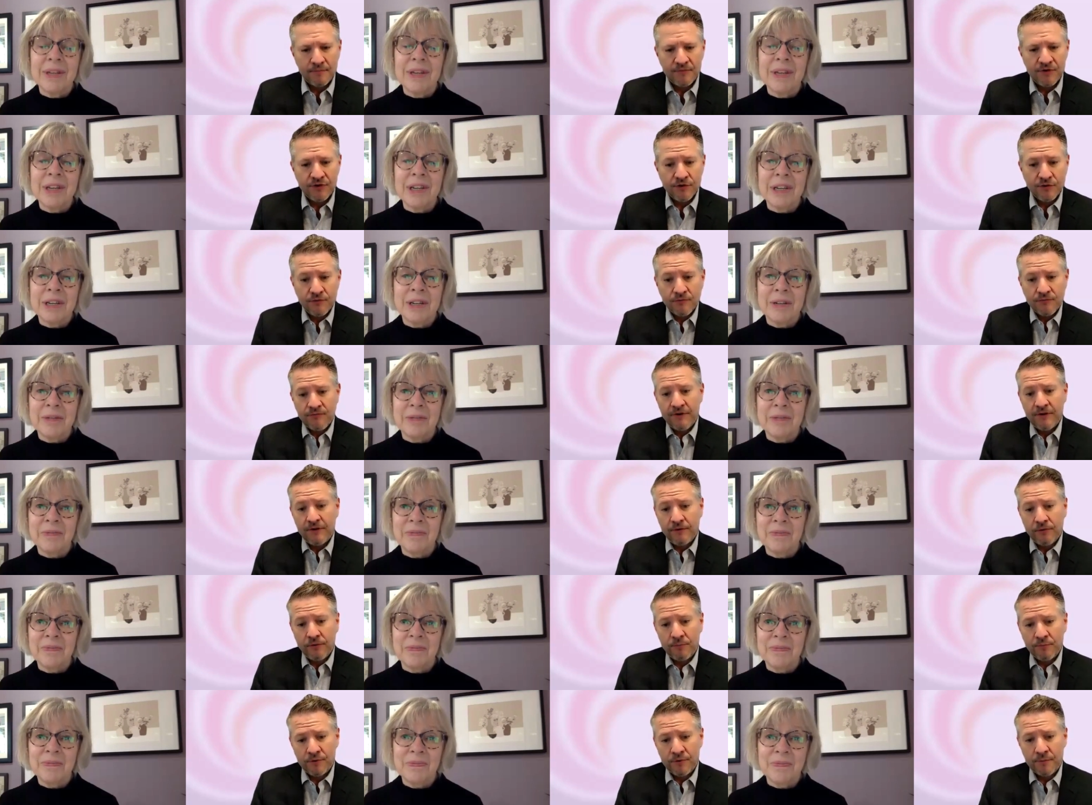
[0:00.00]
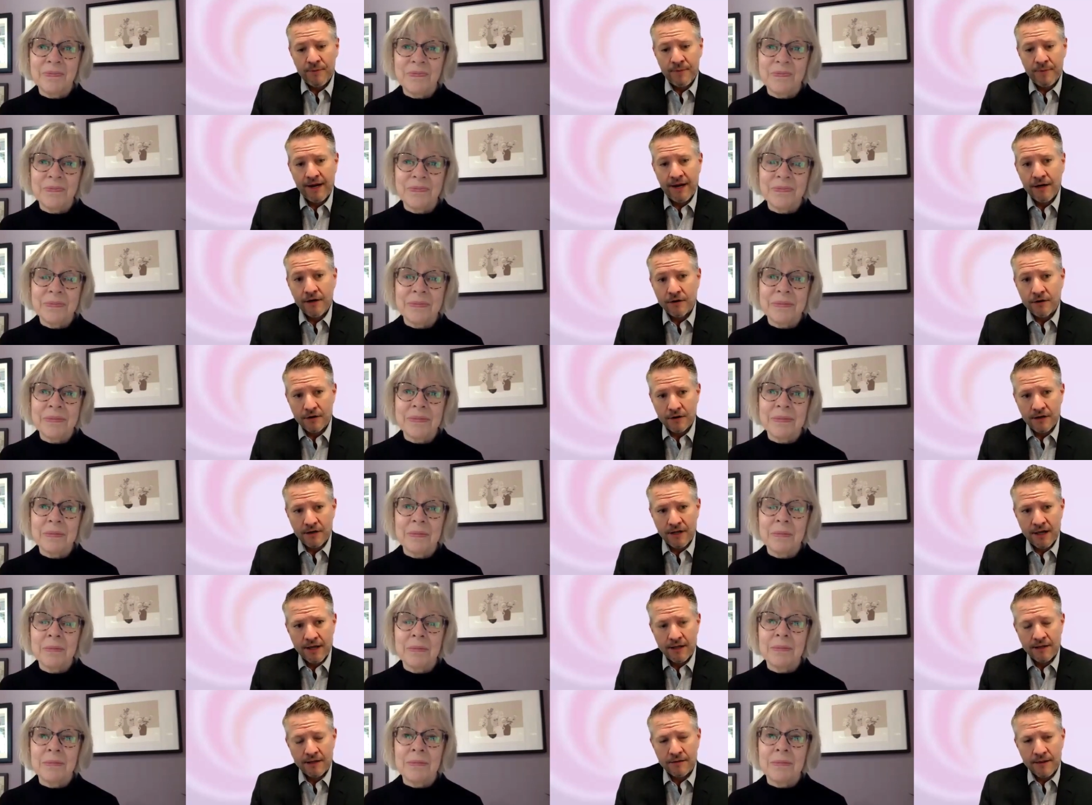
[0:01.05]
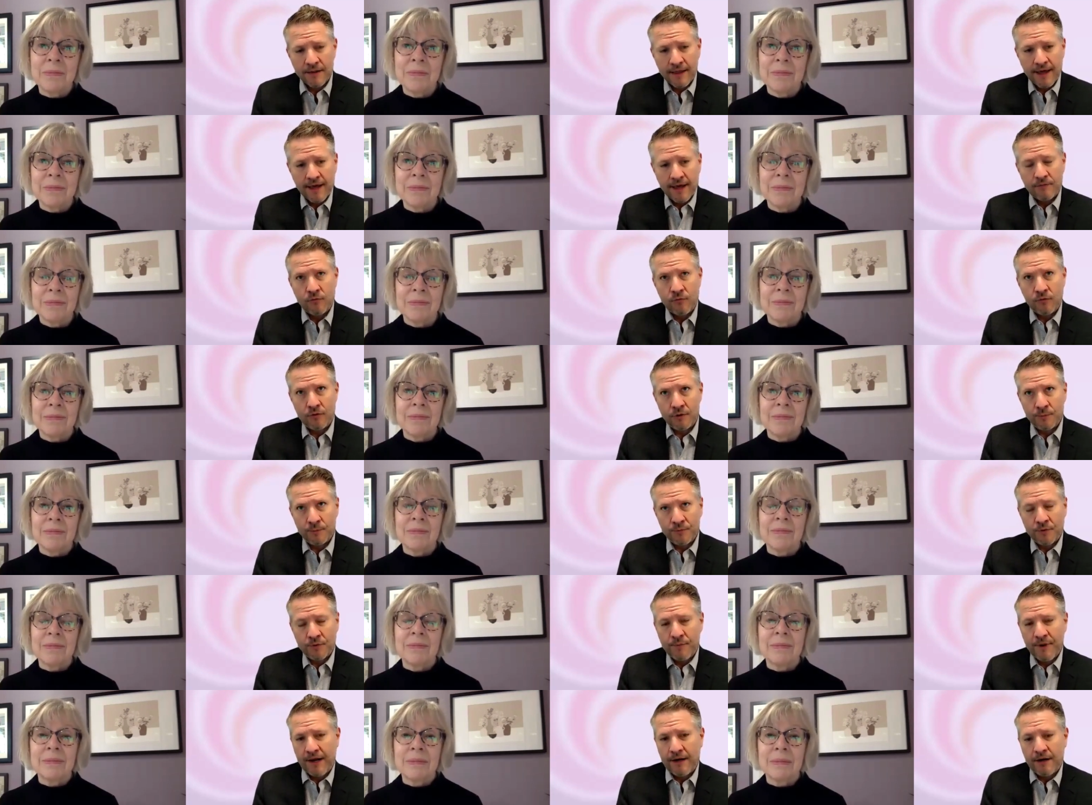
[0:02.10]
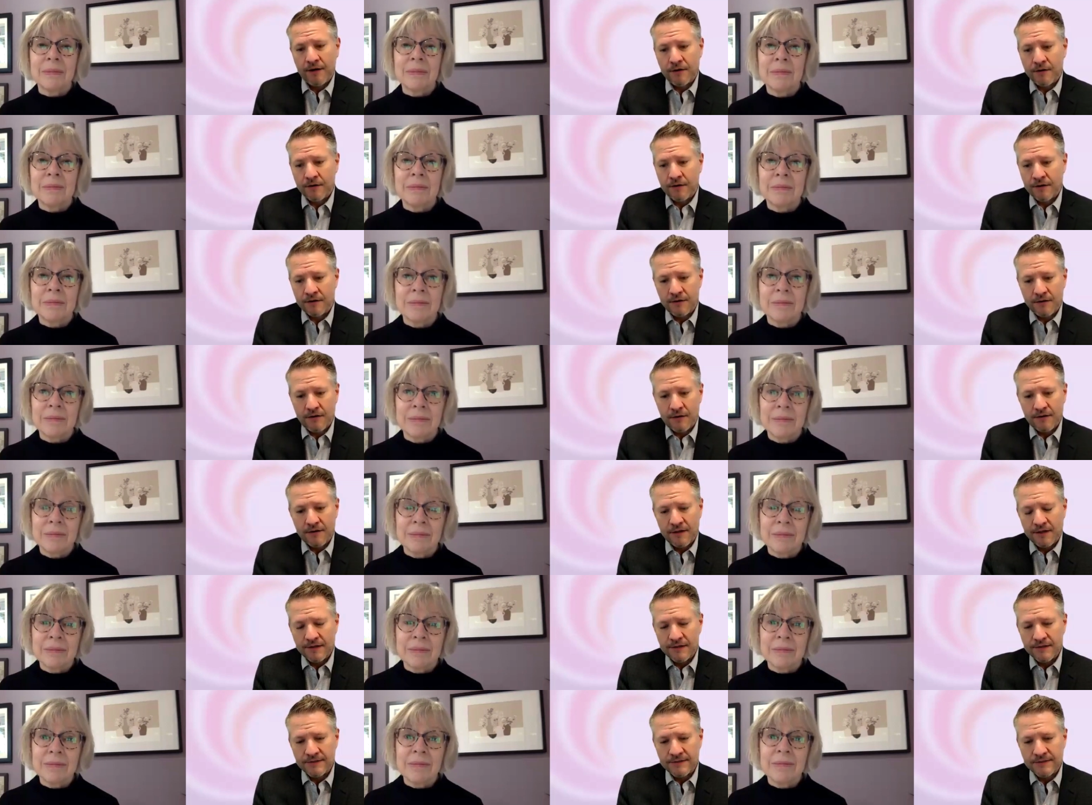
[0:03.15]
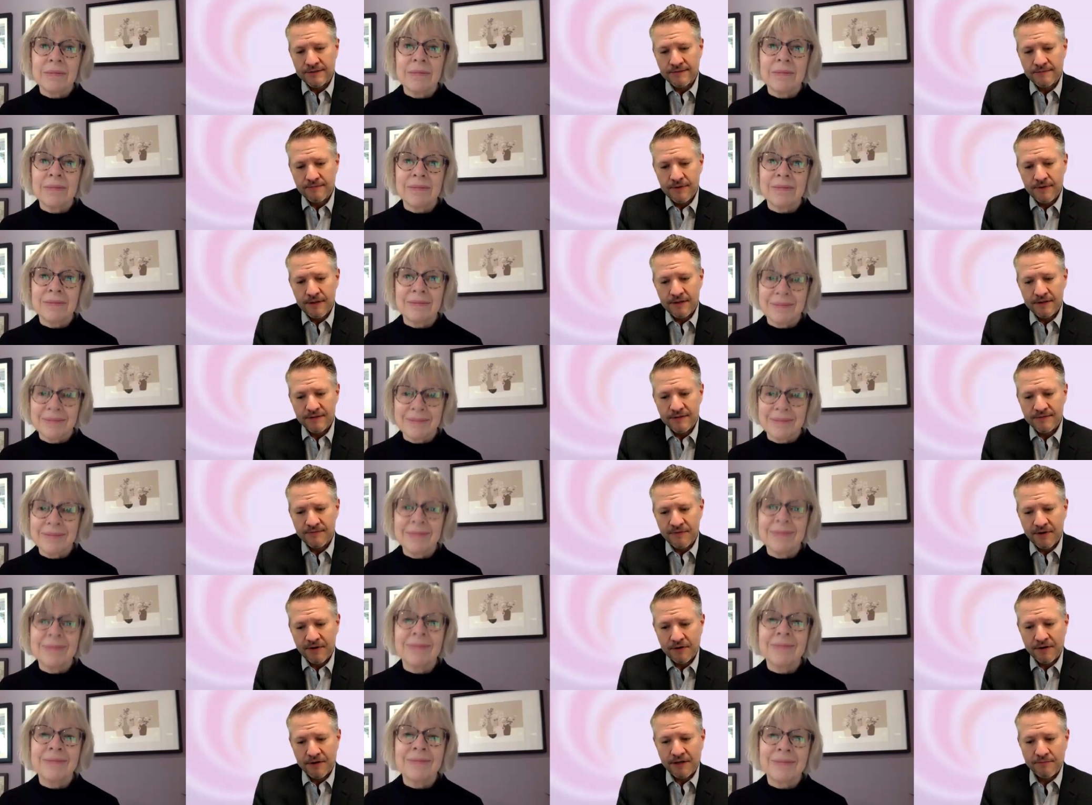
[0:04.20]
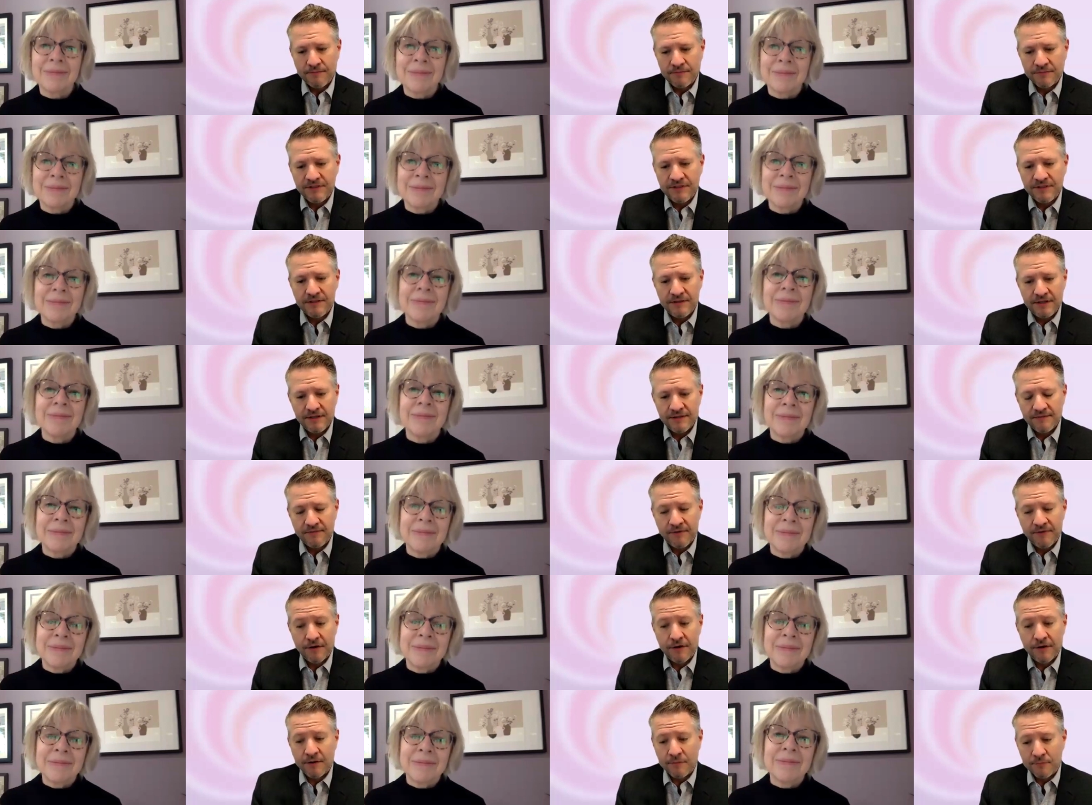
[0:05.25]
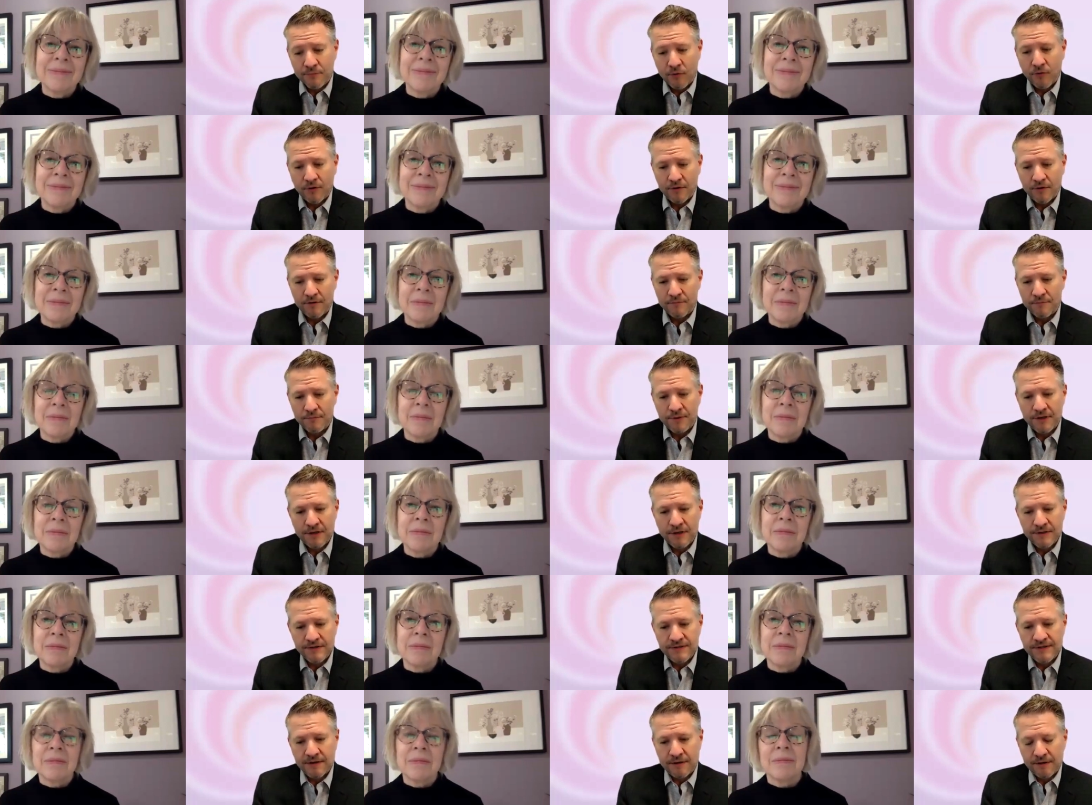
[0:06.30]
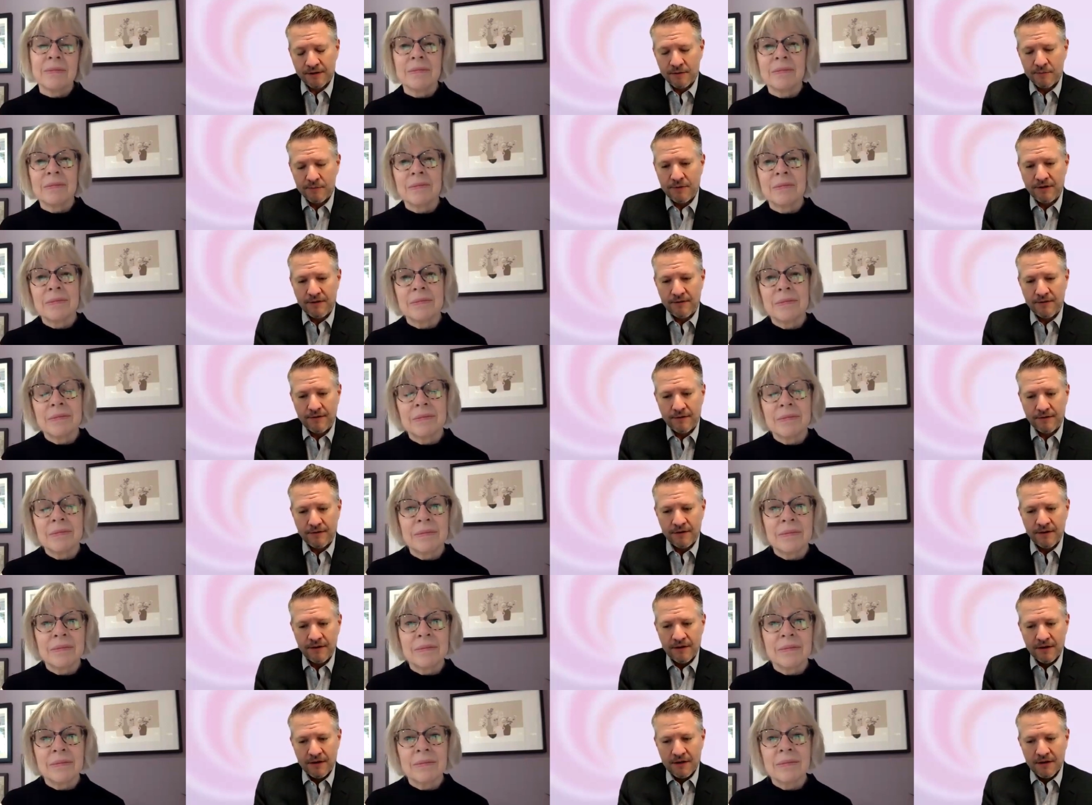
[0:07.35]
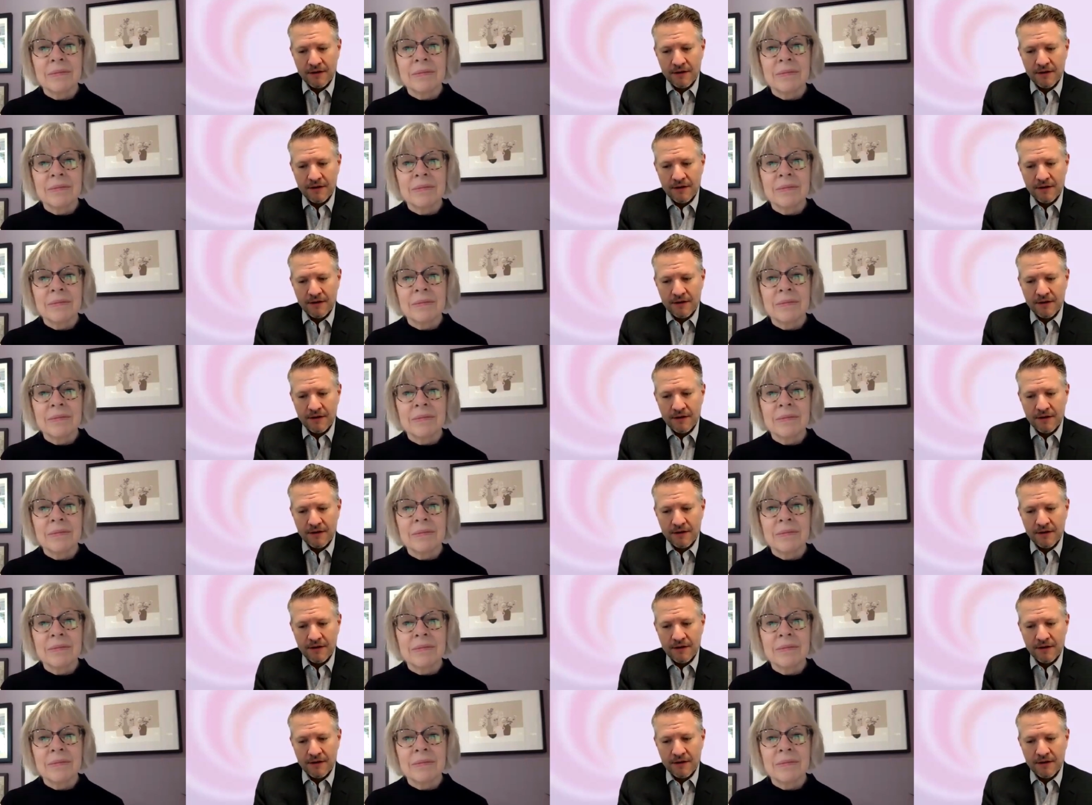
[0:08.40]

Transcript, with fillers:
Speaker 1: Do you feel prepared? And that word prepared is very important, because there can be the